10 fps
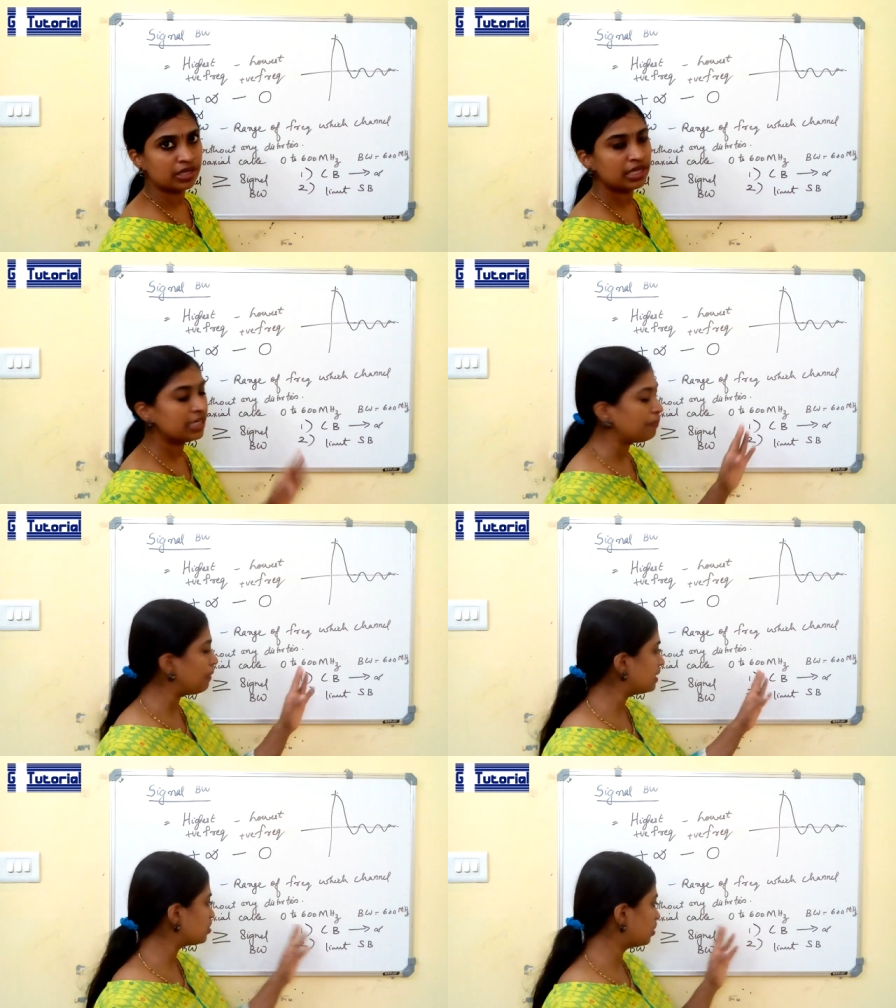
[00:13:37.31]
It
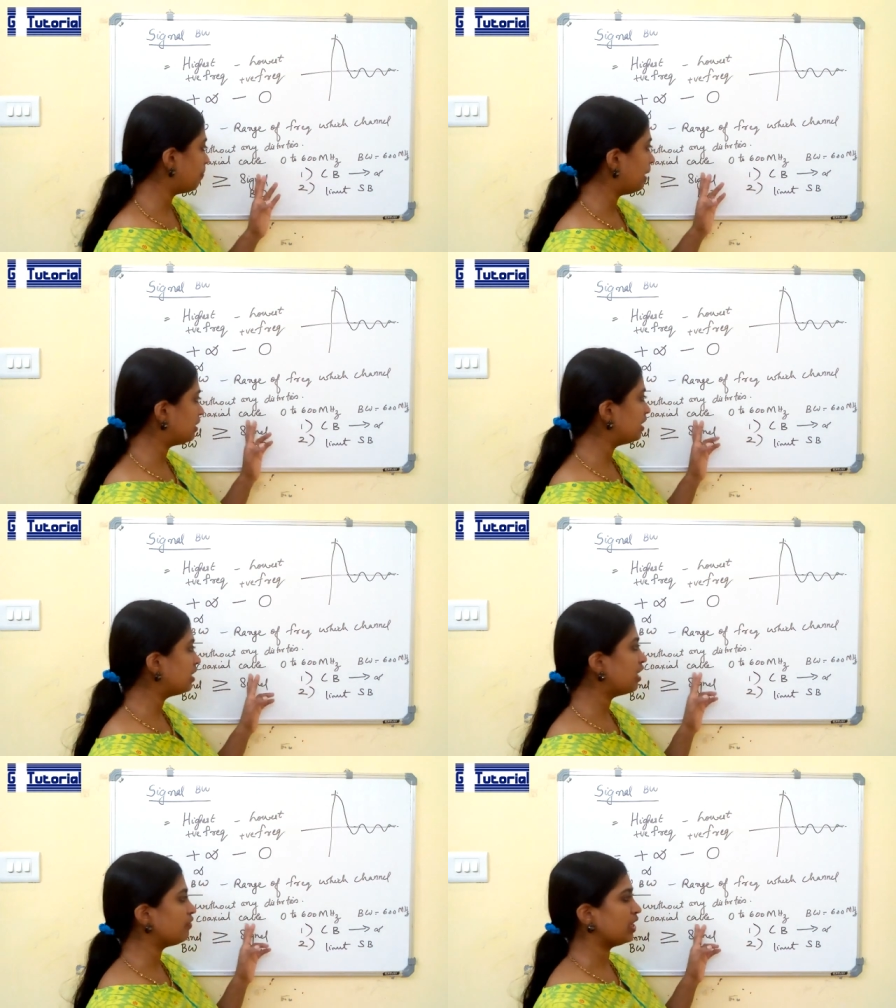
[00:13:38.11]
depends on the
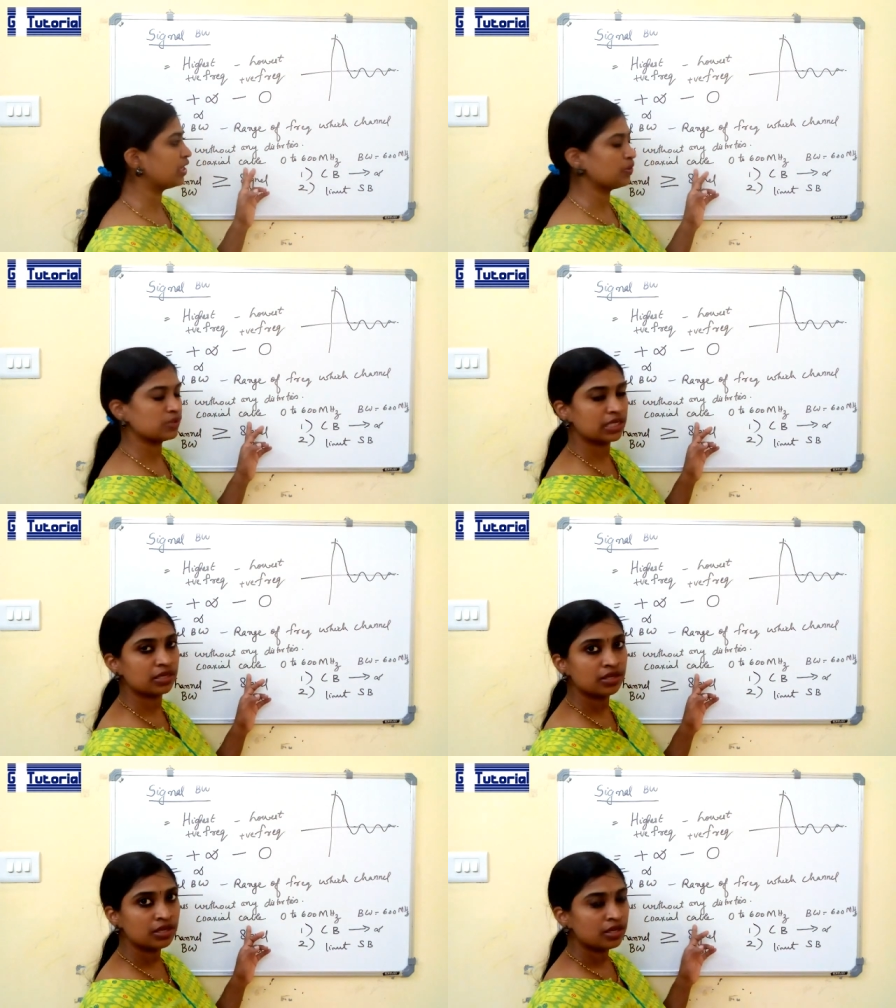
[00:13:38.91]
material we are using,
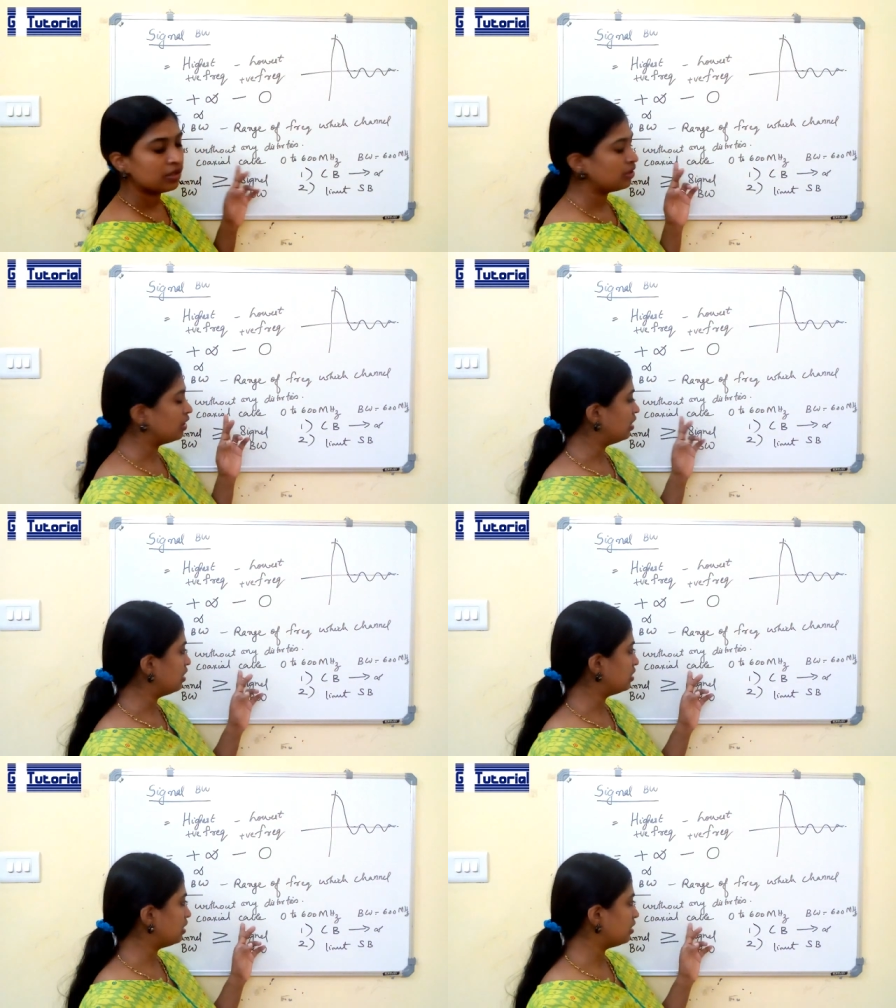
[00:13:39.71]

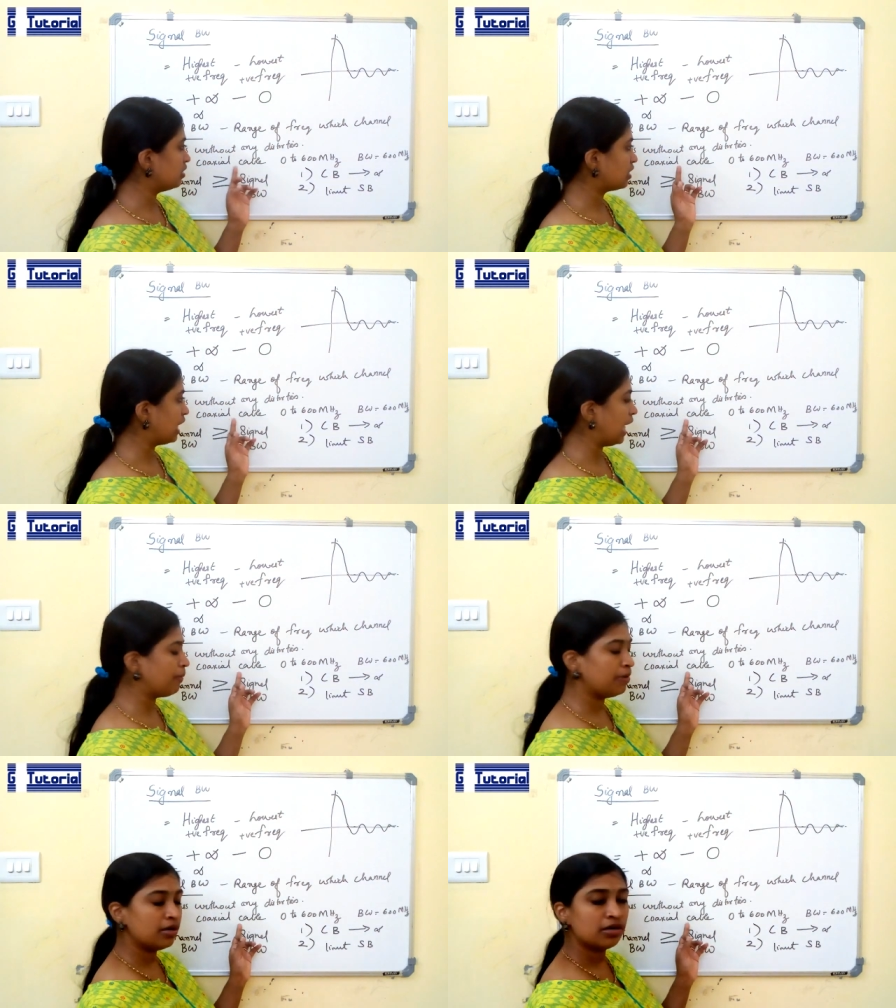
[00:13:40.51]
the
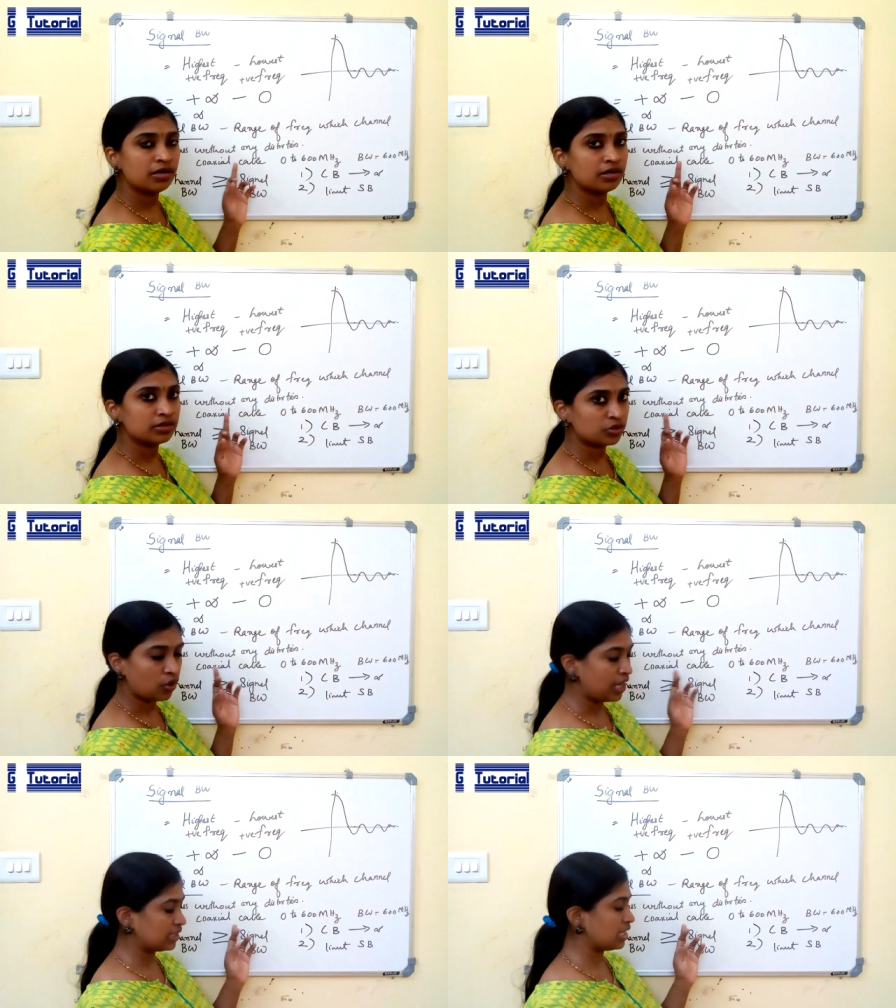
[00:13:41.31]
cable,
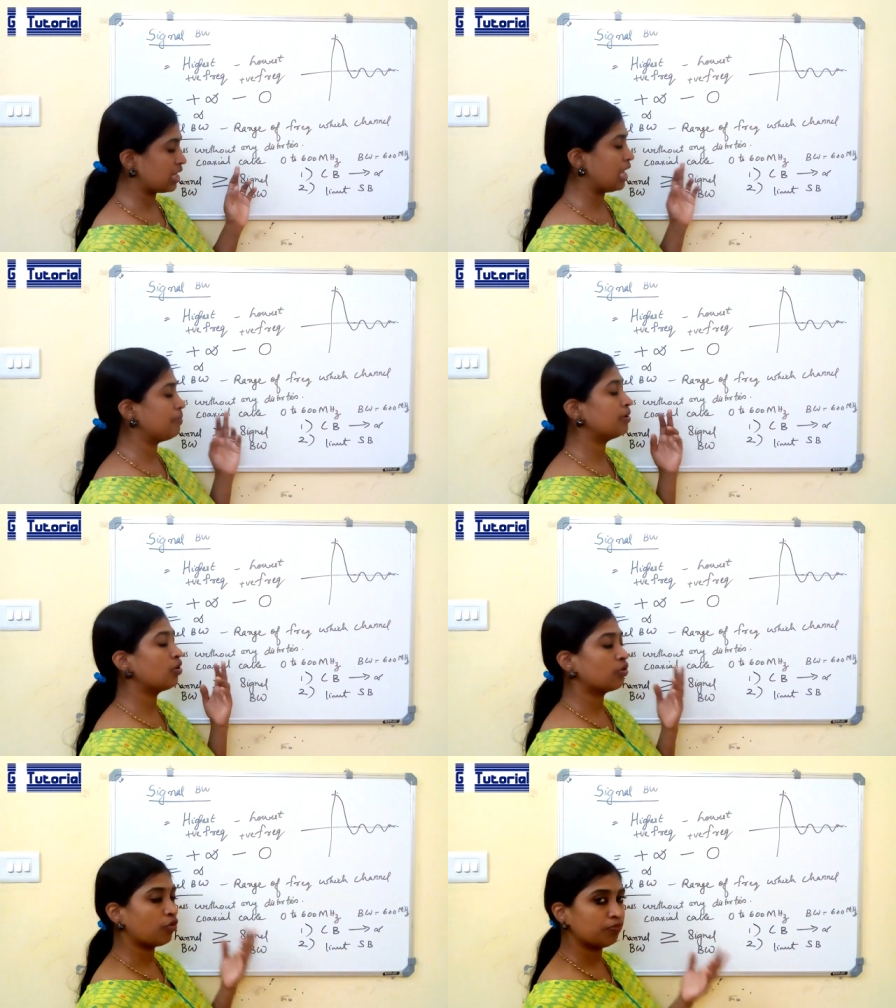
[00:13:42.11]
coaxial cable
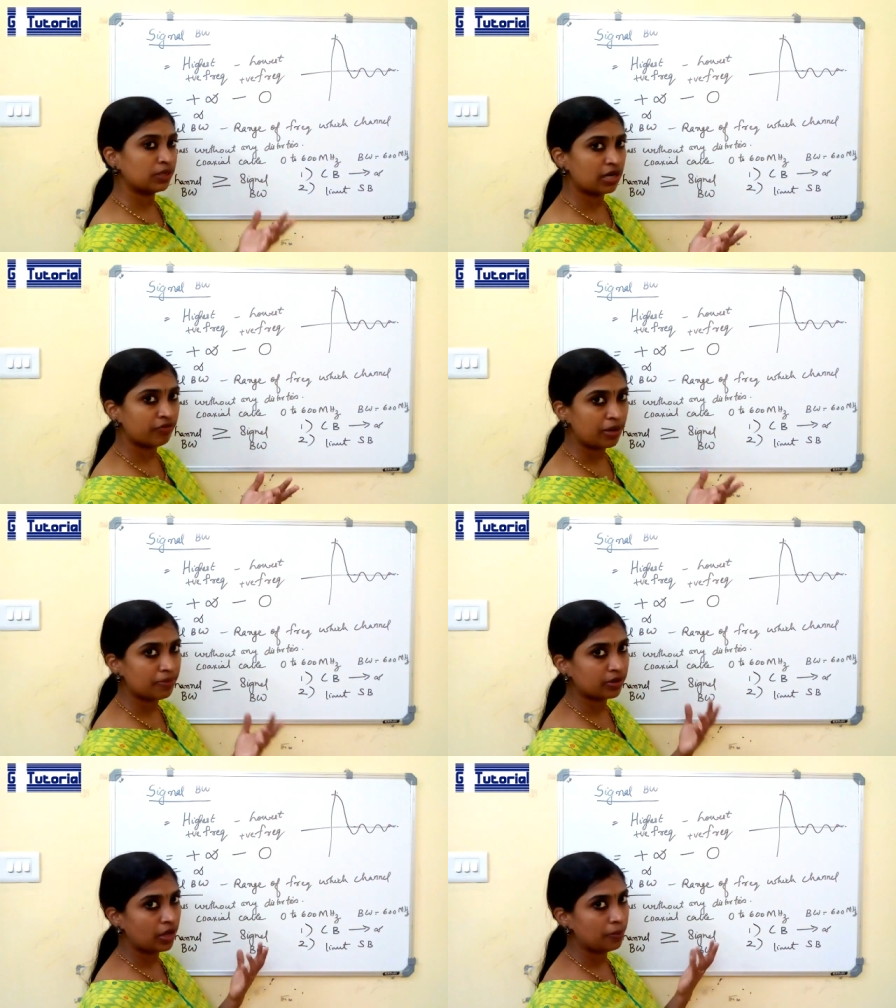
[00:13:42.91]
or optical fiber
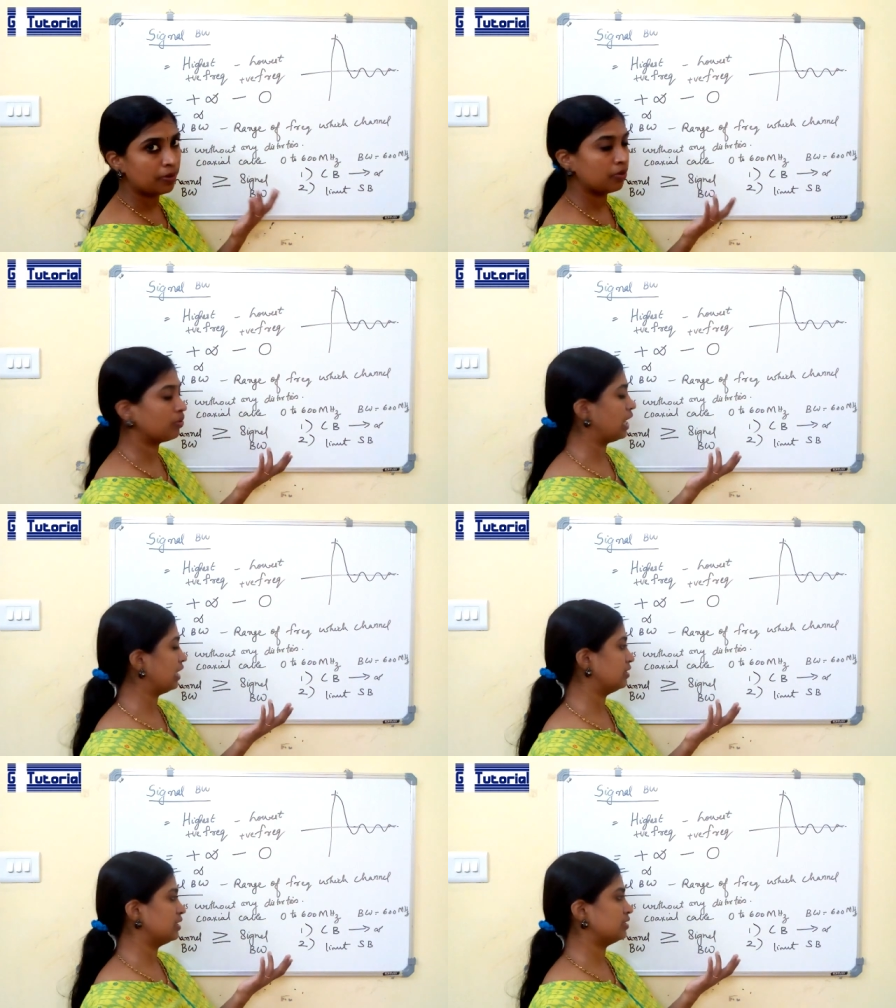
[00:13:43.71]
cable or
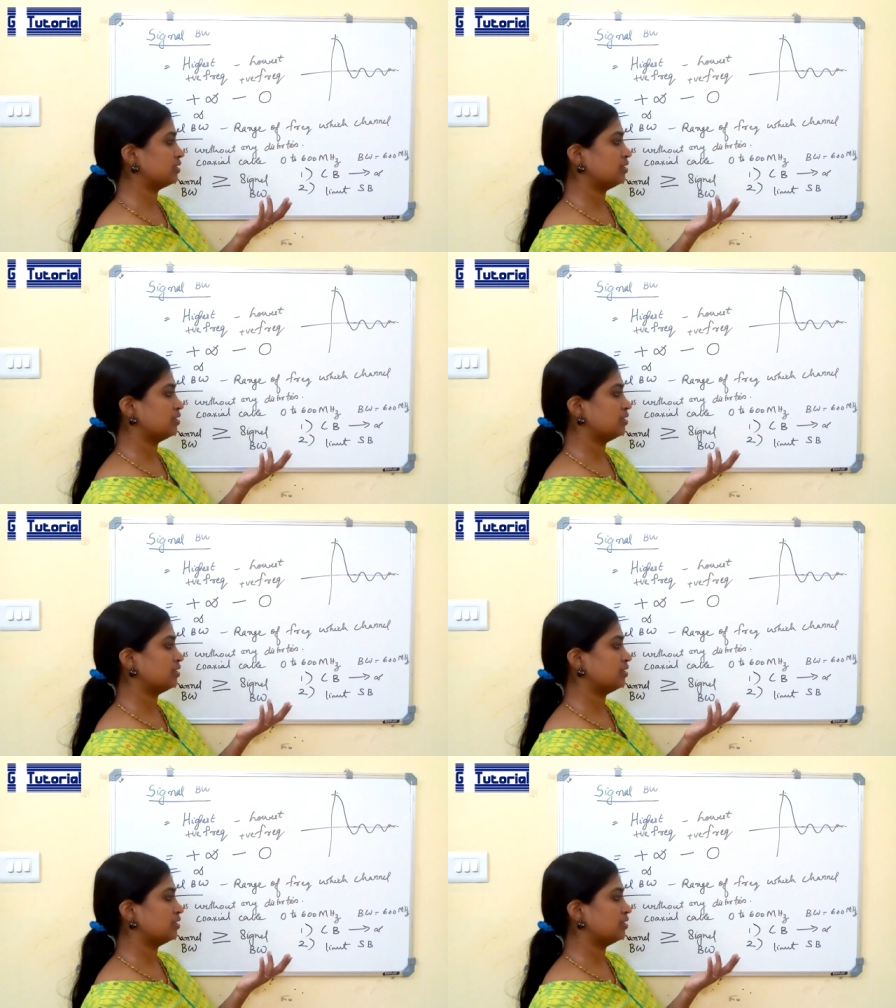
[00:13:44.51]
like that.